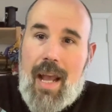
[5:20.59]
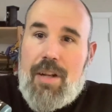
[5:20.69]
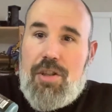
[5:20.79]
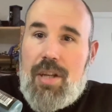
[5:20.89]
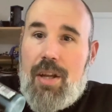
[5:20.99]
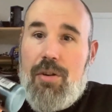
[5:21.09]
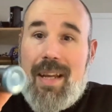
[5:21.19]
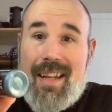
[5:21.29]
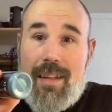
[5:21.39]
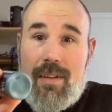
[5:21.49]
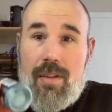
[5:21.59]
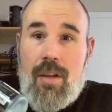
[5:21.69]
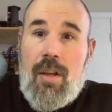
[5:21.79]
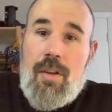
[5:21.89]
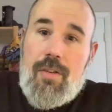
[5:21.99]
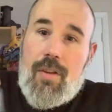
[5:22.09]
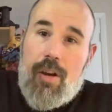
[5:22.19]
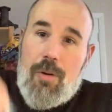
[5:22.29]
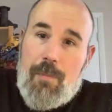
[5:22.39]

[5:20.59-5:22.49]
agitator in it. So